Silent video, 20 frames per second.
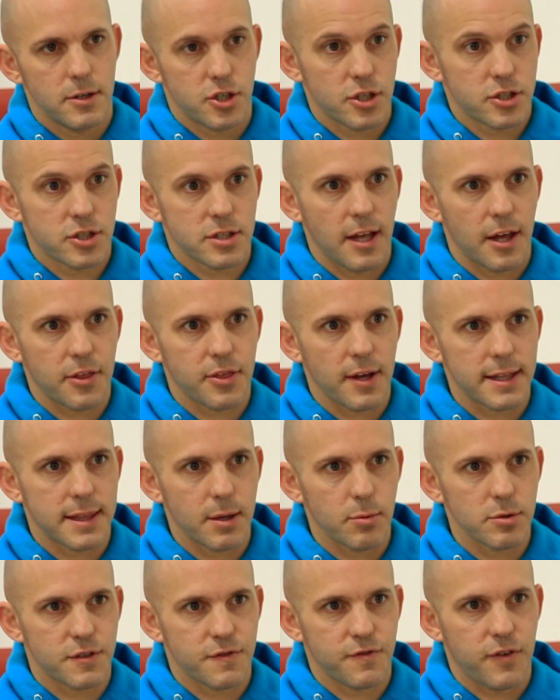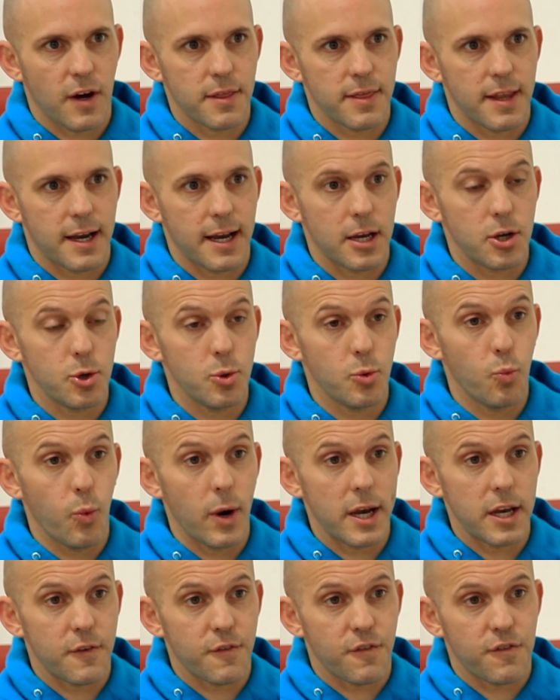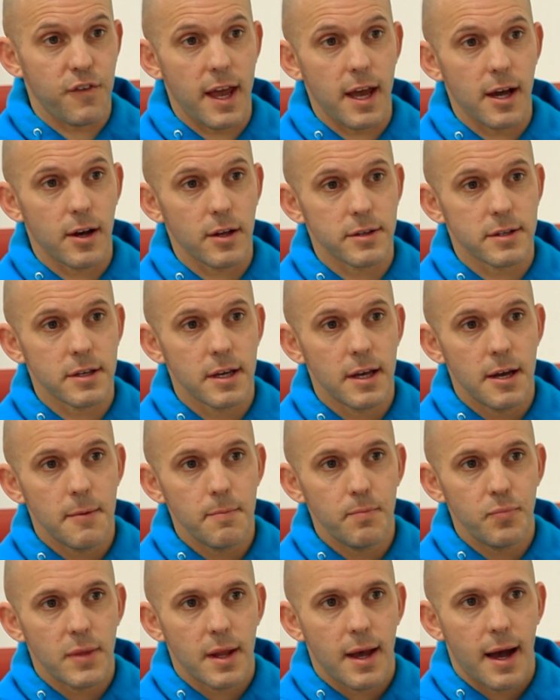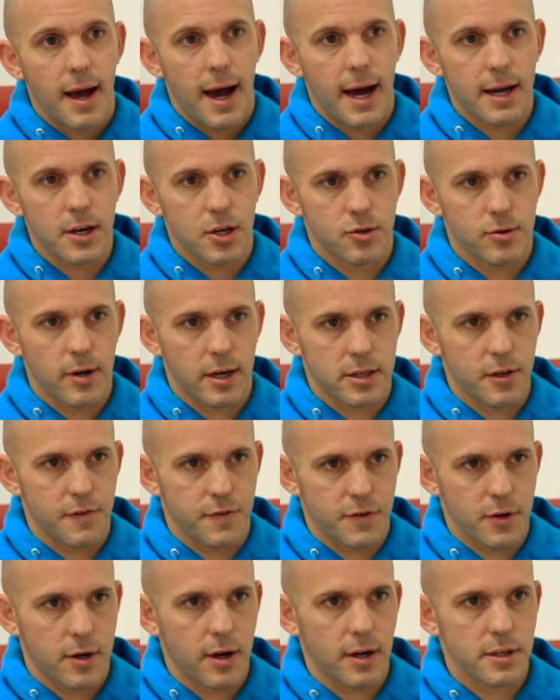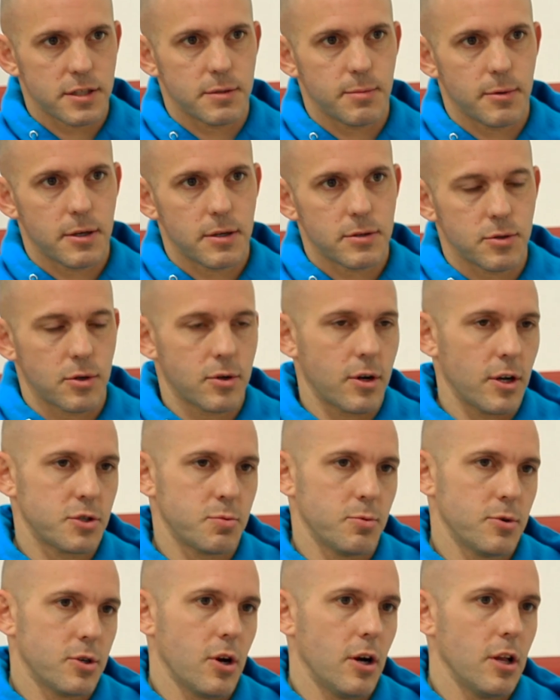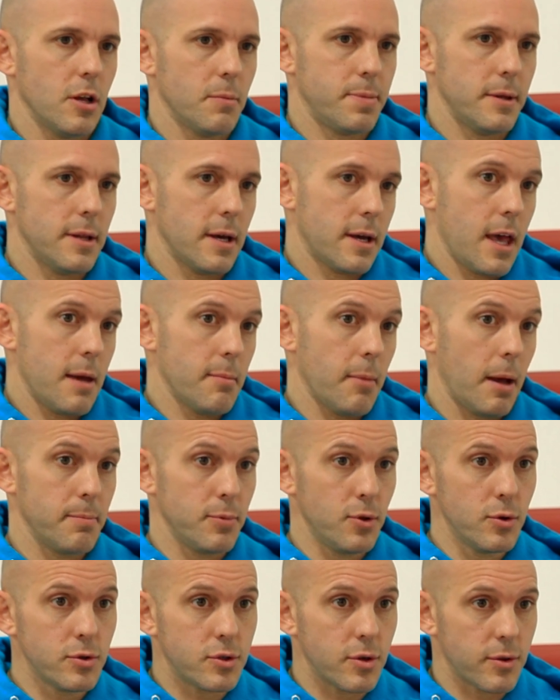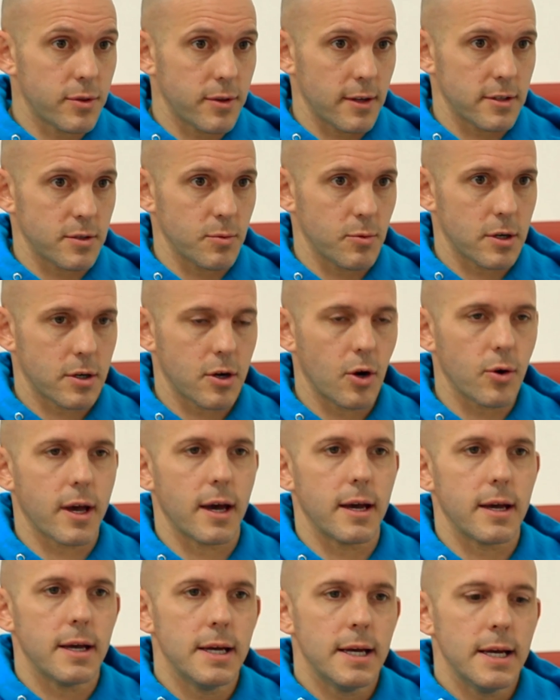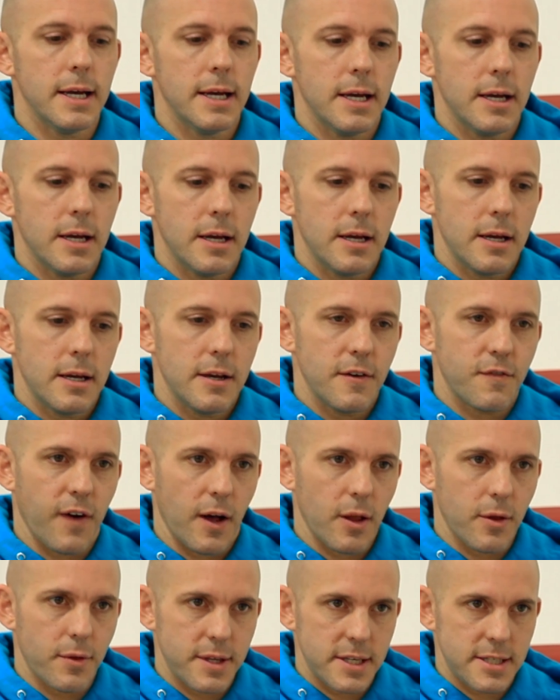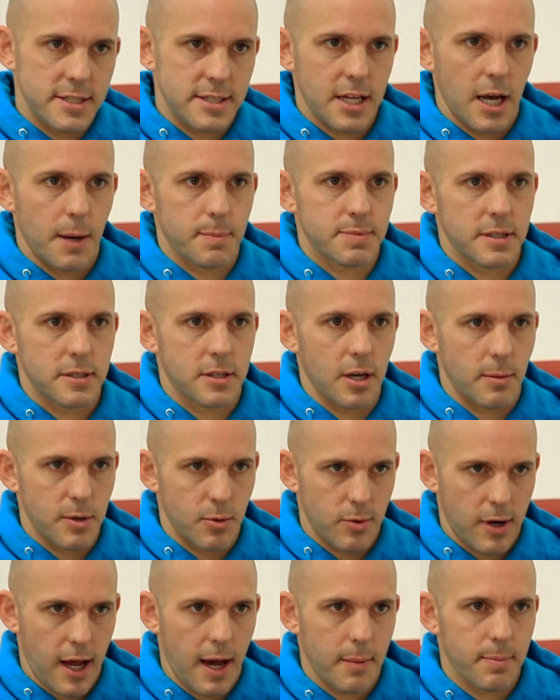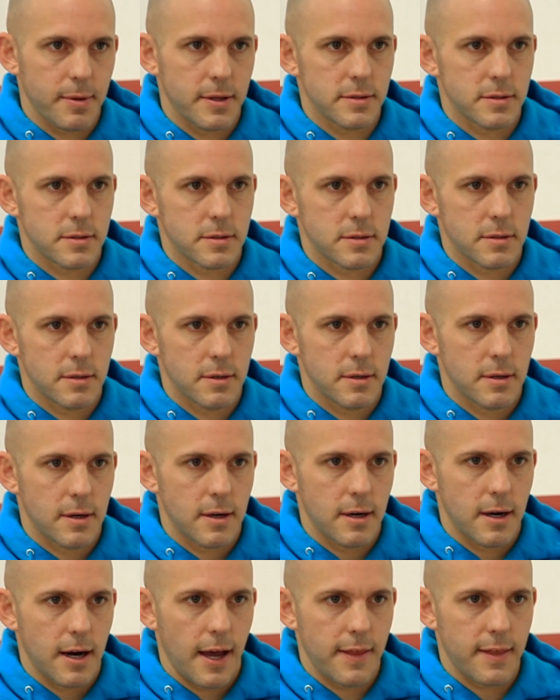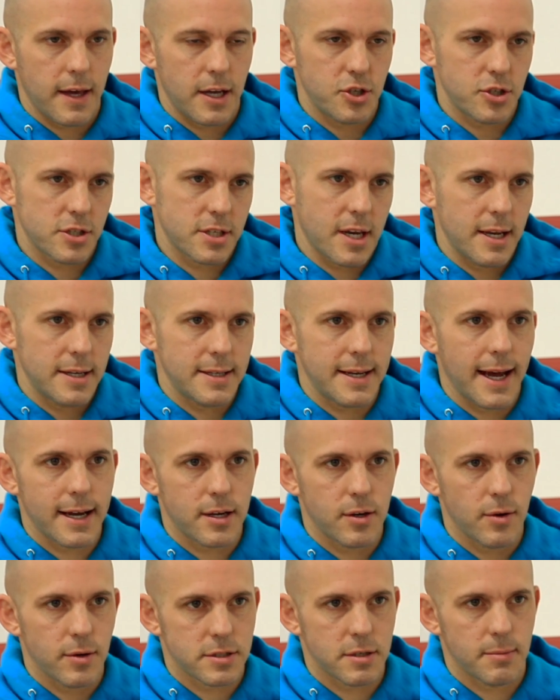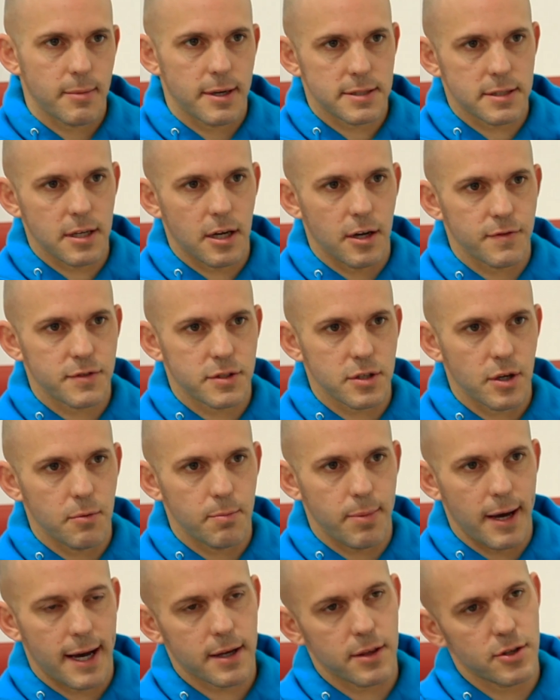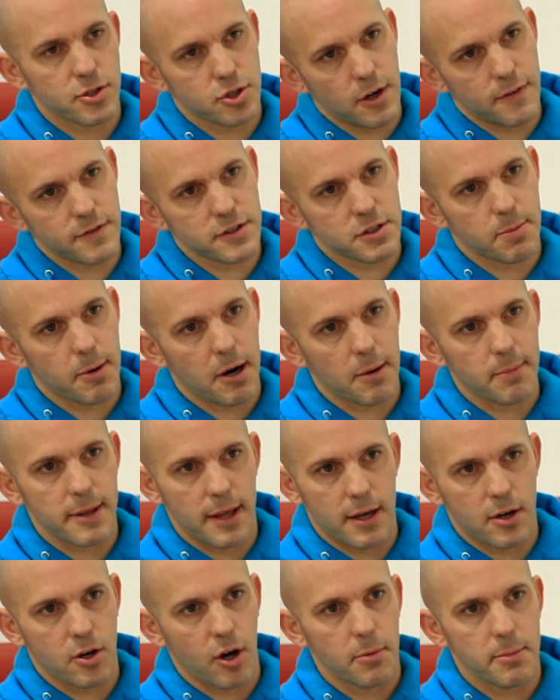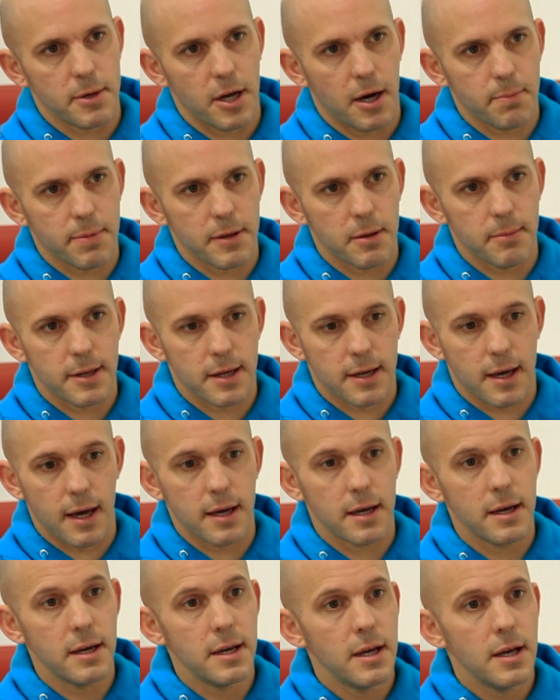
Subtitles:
Just because I thought that was fun, then I knew when it failed, how to correct it for a customer. So a customer would call up, be like, hey, my Bluetooth doesn't work. Okay, follow these steps and tell me what happens. And I just kind of diagnose it myself. So back in the service department, they called me up and they'd be like, hey,